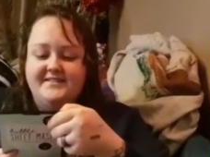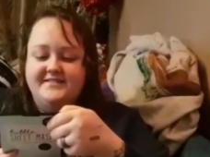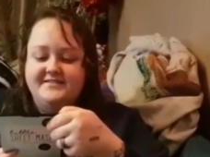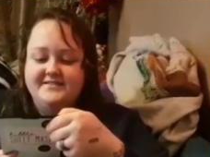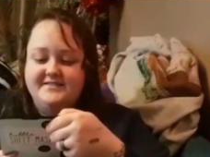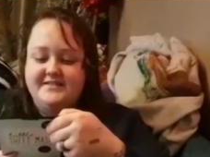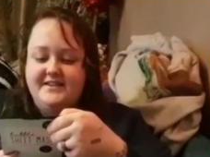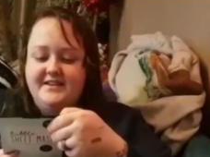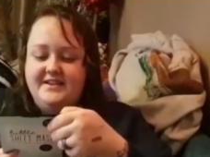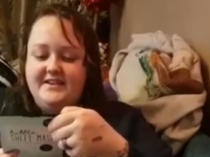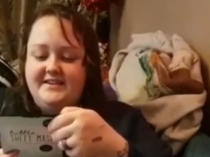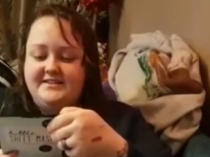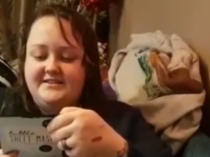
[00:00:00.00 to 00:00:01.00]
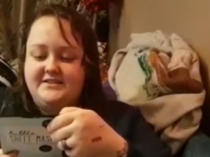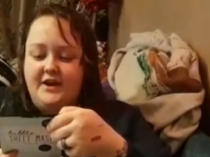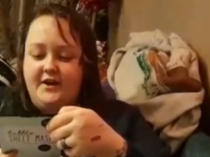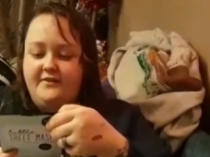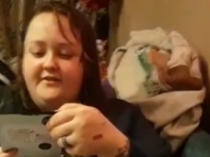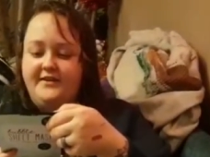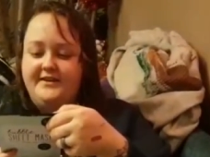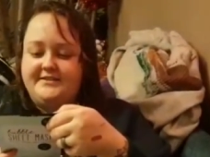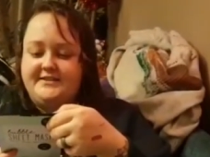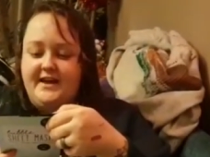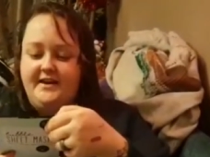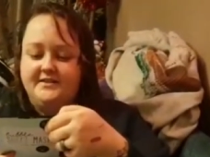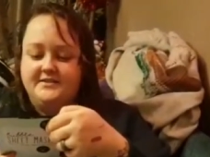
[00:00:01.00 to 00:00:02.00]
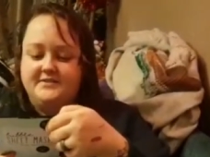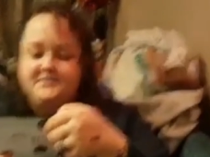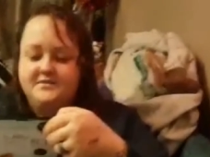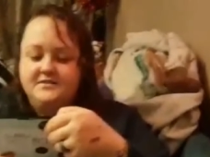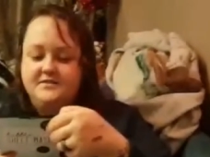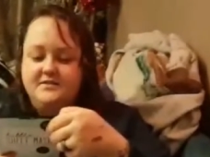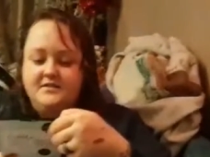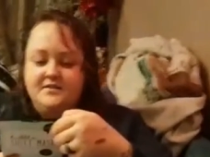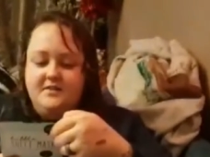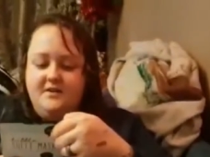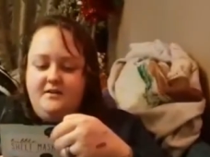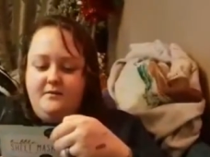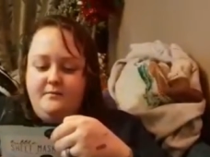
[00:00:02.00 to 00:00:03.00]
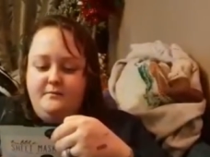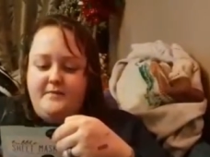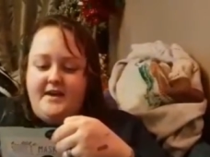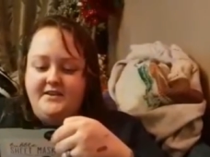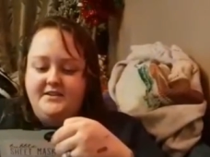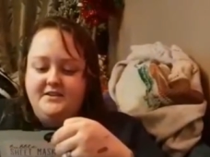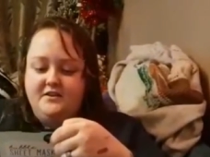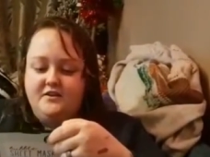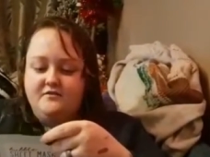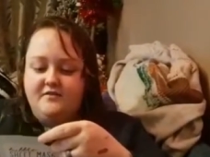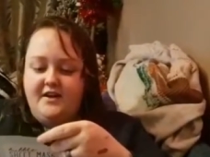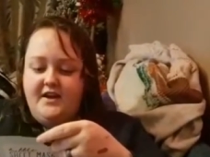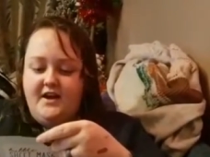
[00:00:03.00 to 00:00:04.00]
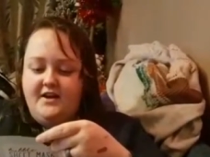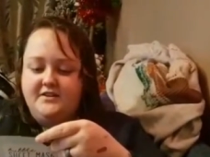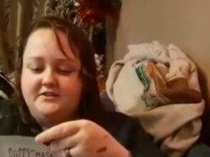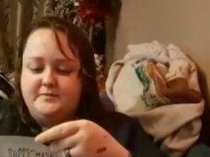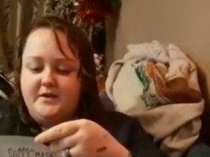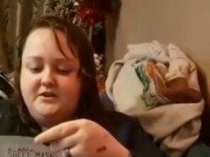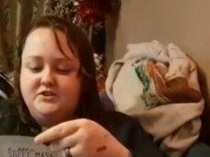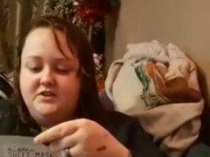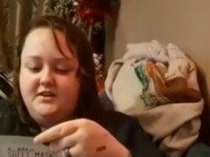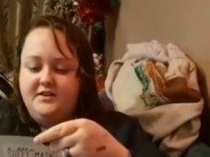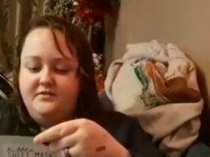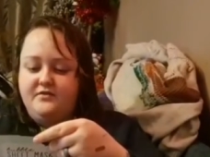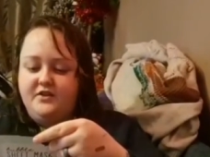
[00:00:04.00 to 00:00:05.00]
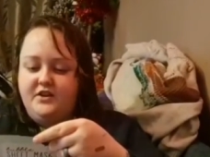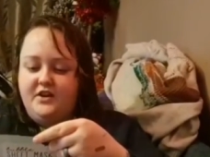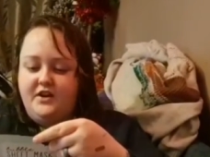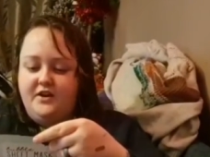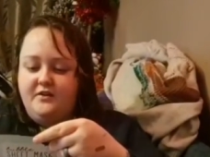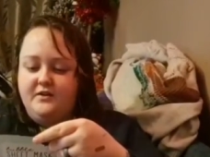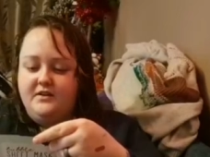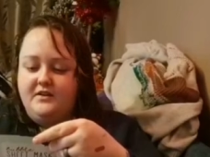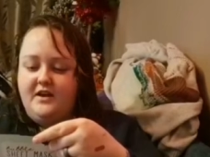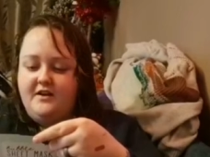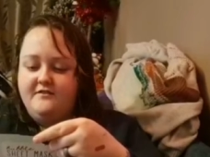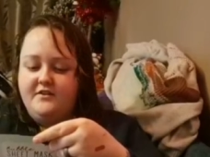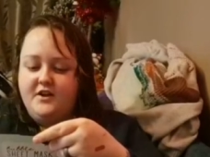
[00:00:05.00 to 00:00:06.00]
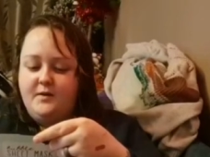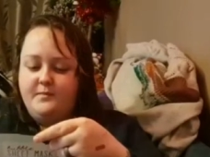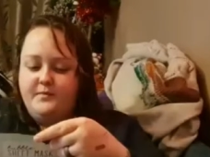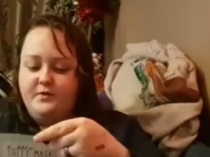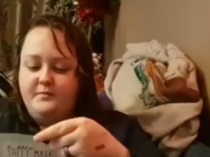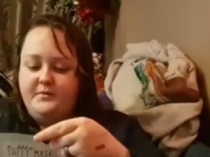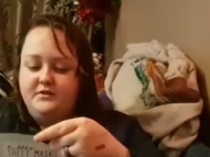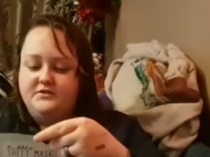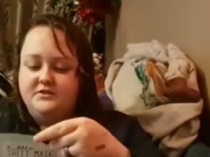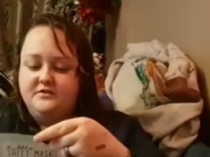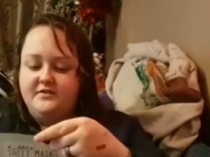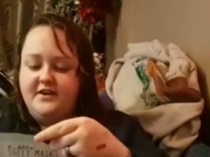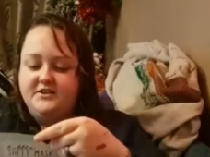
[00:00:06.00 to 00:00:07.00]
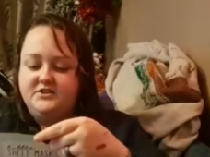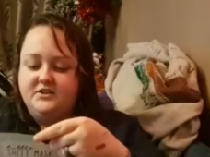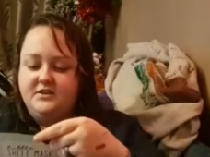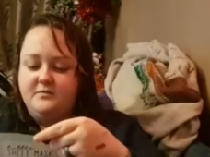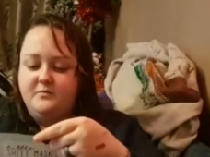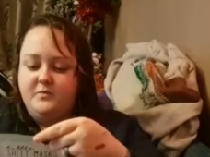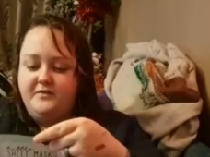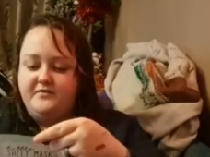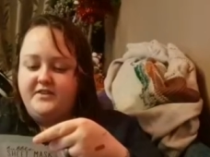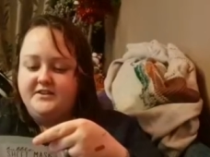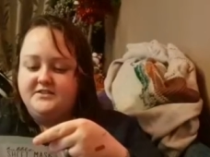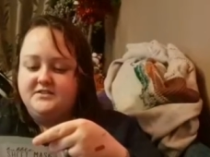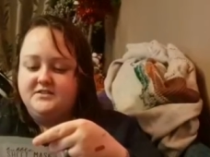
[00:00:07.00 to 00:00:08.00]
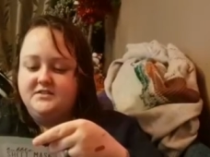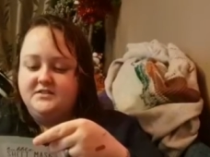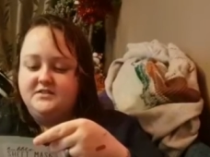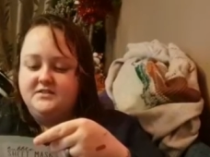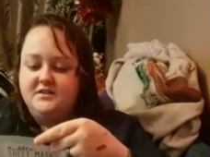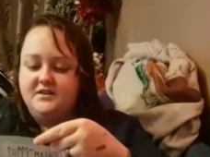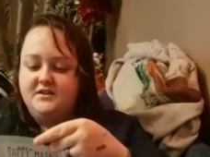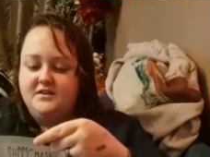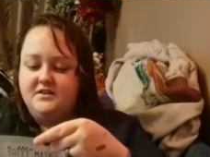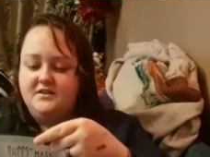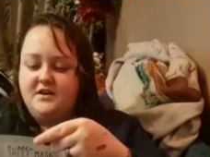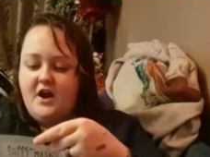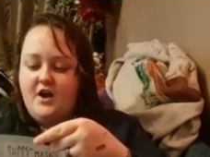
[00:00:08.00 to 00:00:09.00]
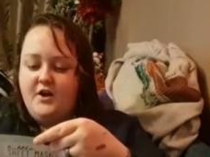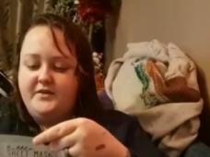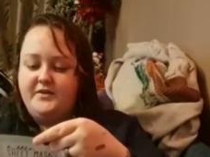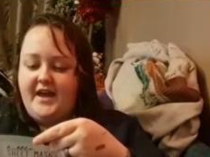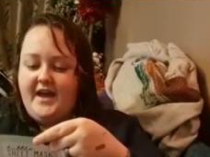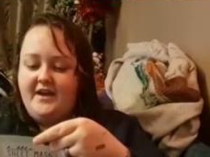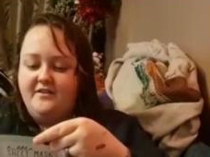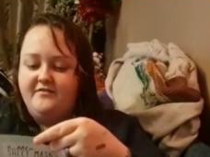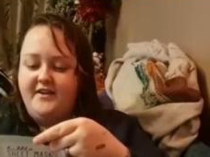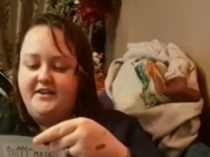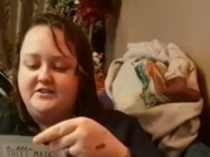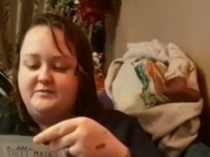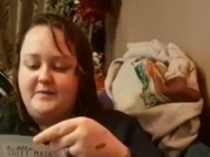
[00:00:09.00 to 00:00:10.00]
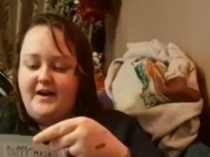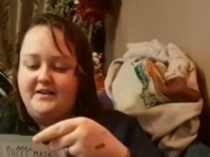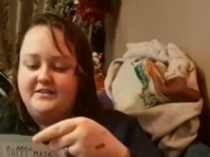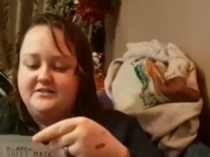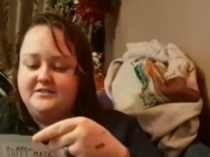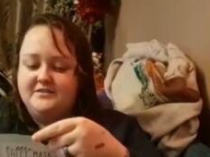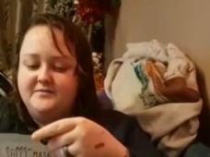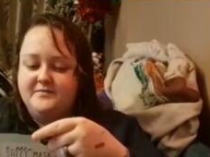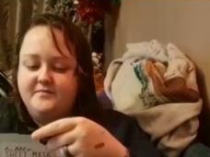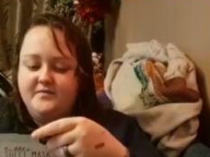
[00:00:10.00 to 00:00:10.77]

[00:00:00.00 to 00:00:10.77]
You can. So it says, made in Korea, especially for you. Liven up your beauty regime with this OK face mask.